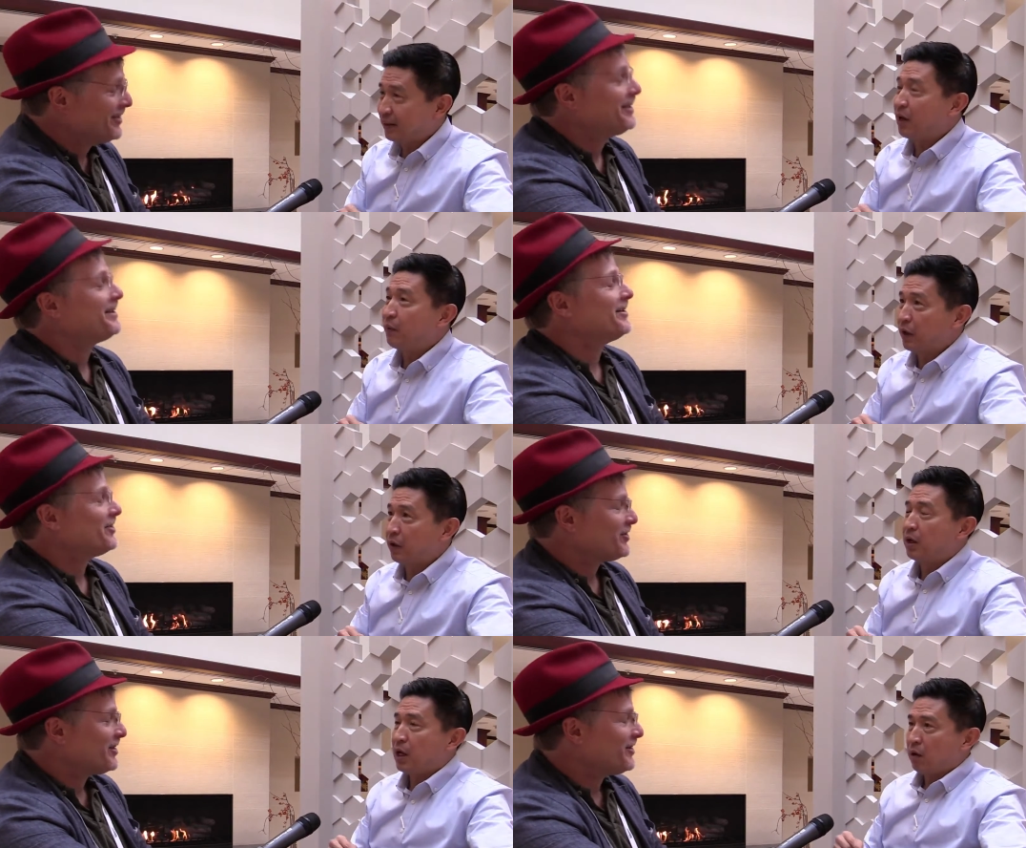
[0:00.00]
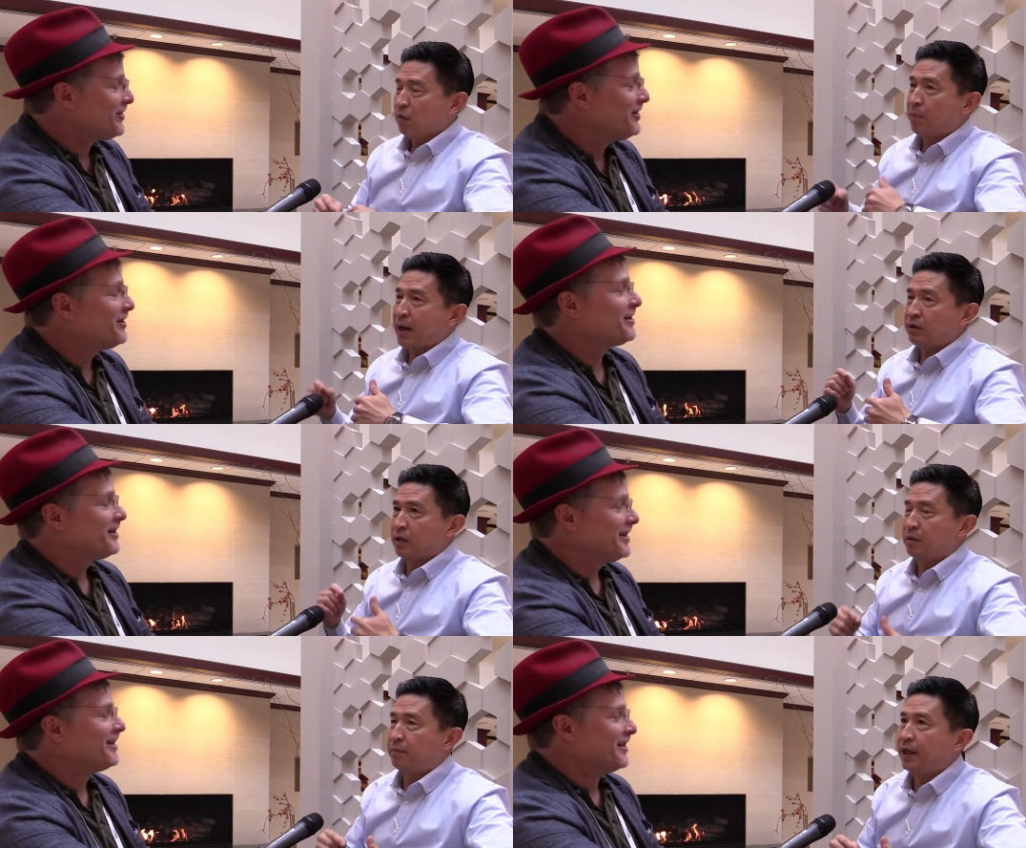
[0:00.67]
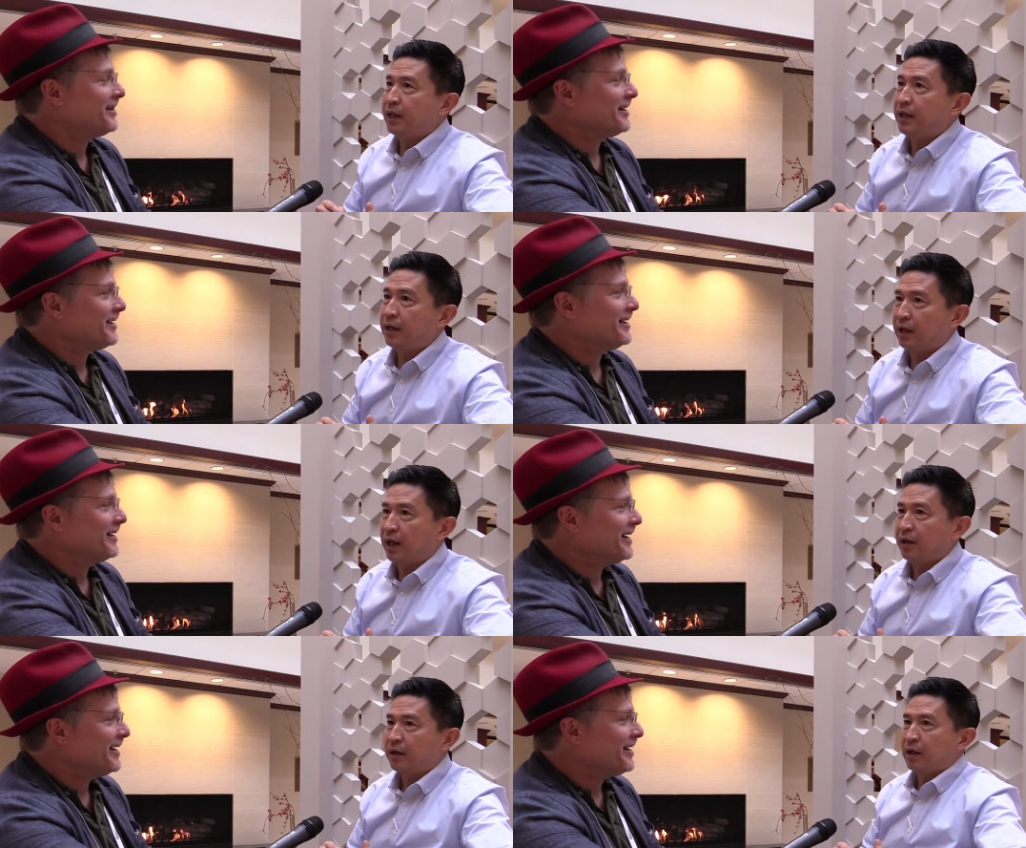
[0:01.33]
Speaker 1: there we go. We're yeah. back in the beginning
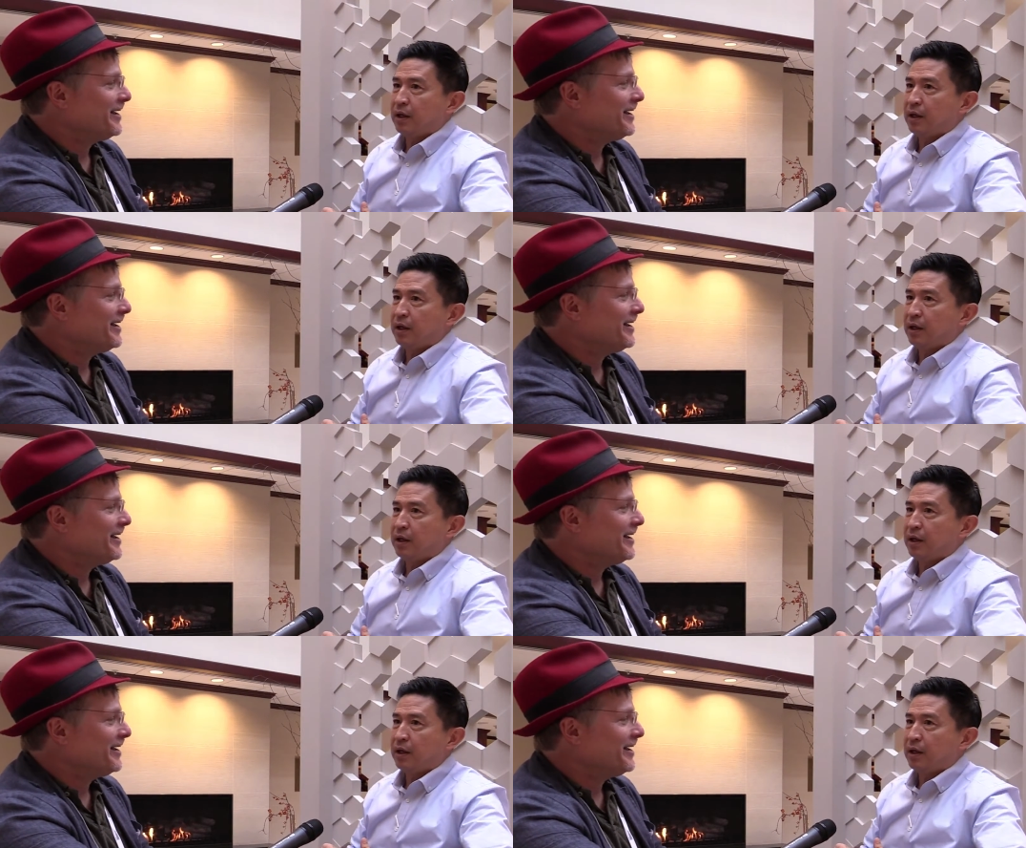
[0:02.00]
again.